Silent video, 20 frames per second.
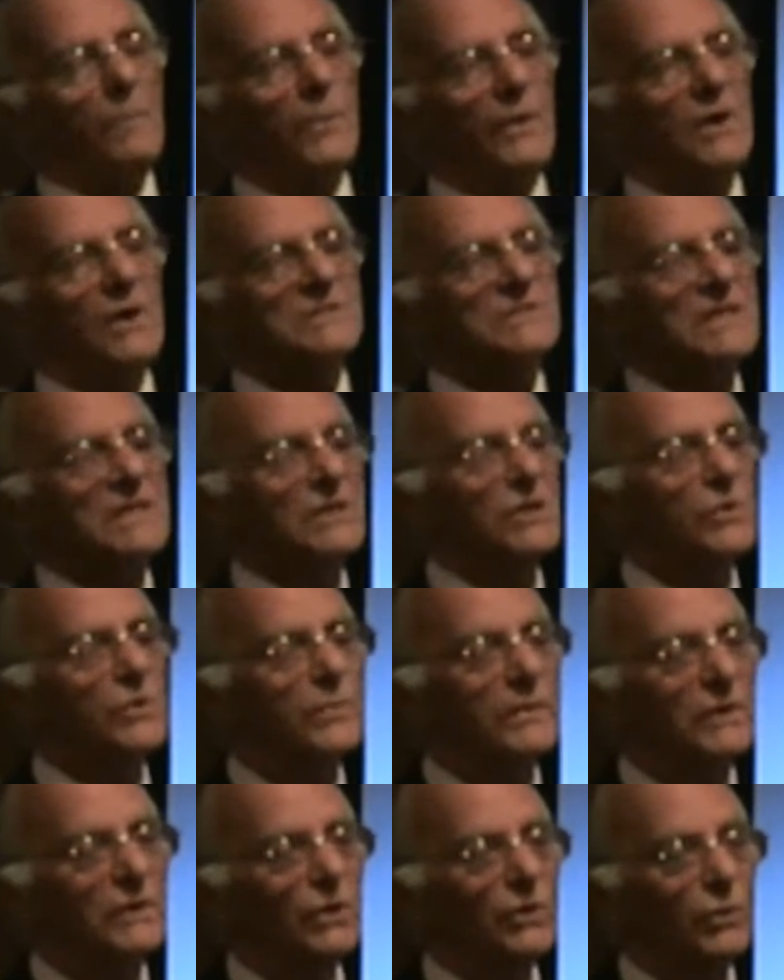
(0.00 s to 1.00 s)
and when I said,
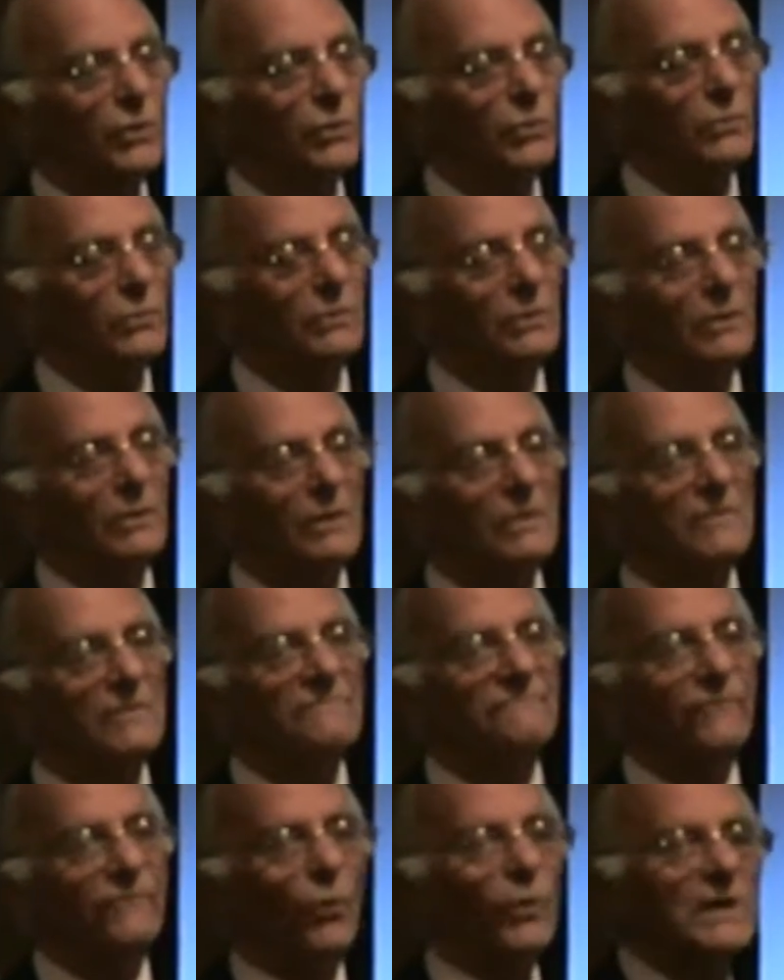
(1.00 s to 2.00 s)
who are you,
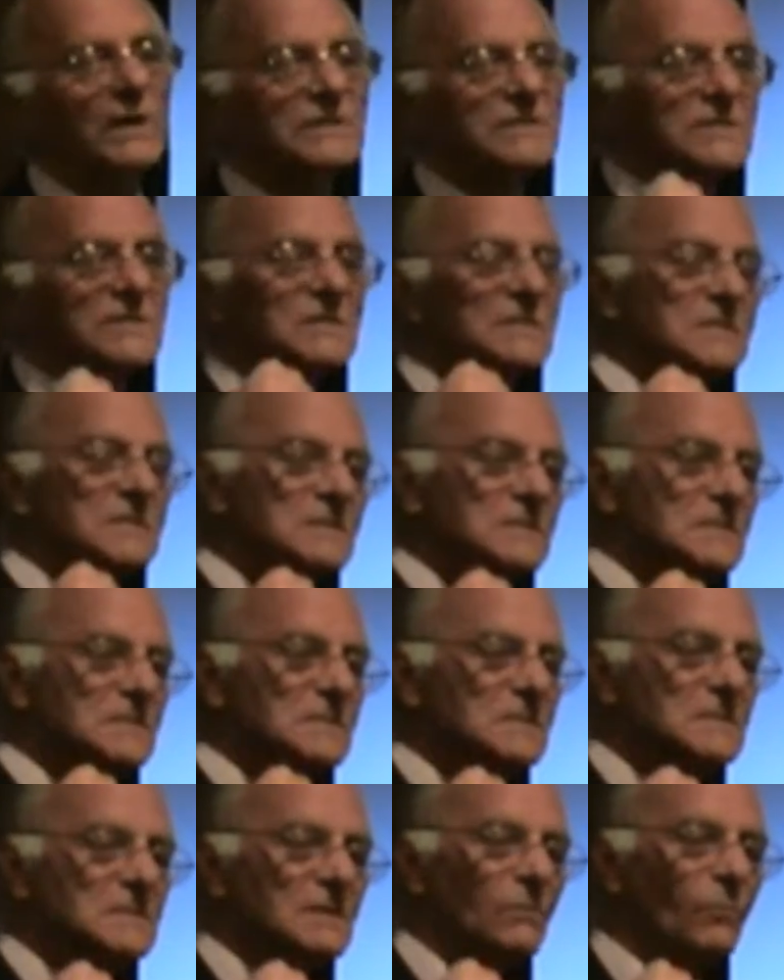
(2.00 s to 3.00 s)
the voice
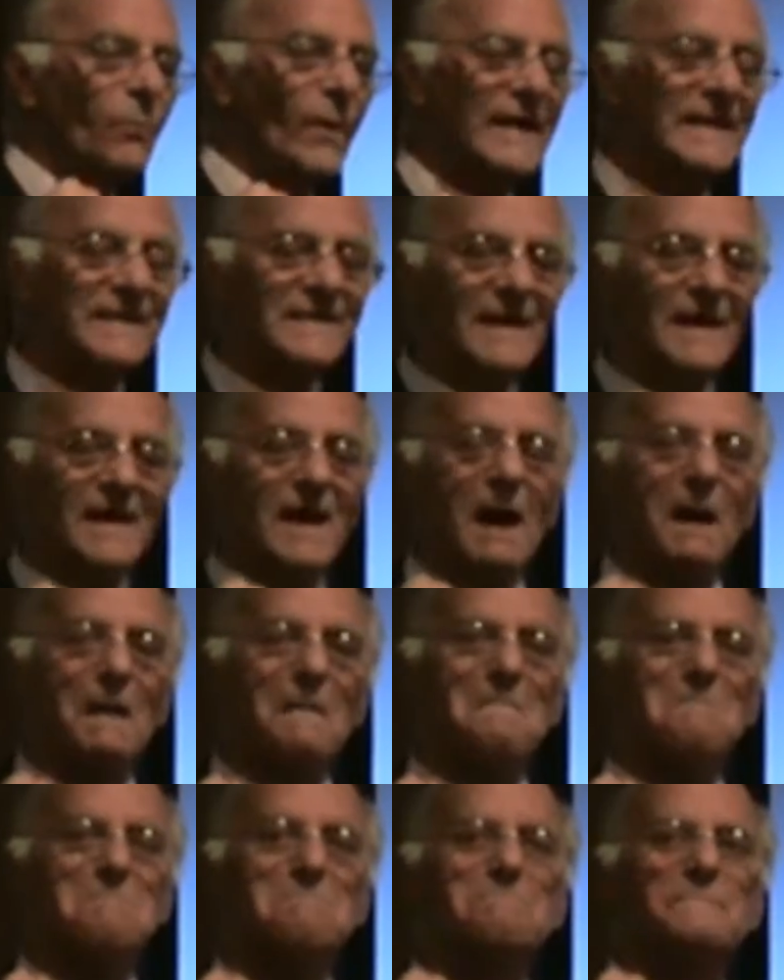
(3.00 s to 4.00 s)
went
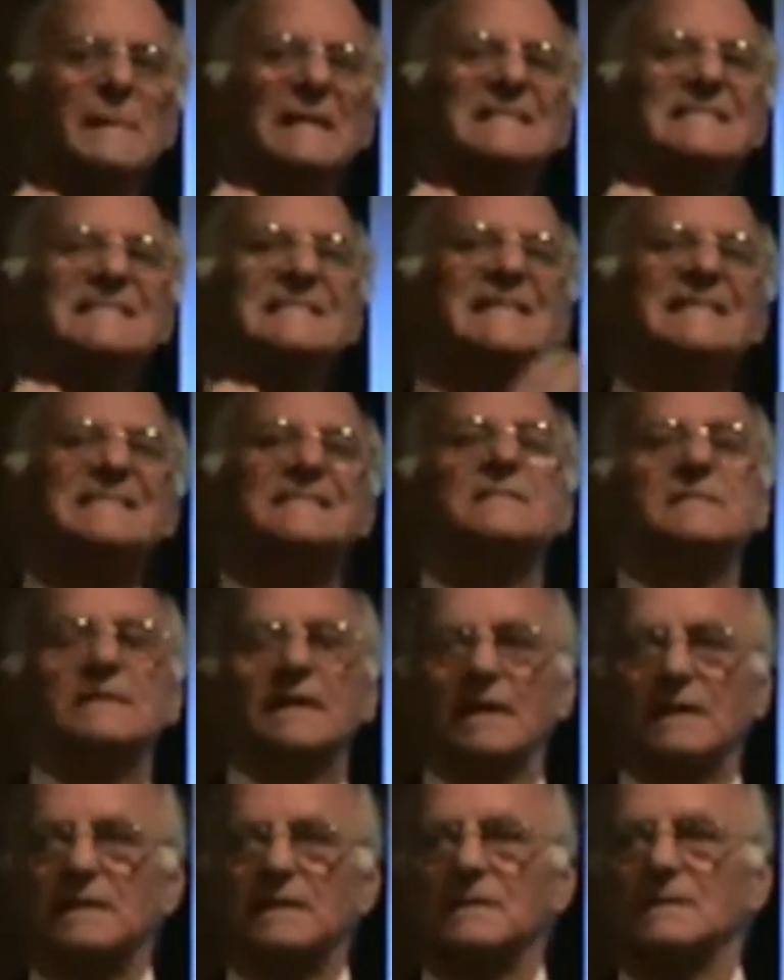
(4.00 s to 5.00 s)
ballistic.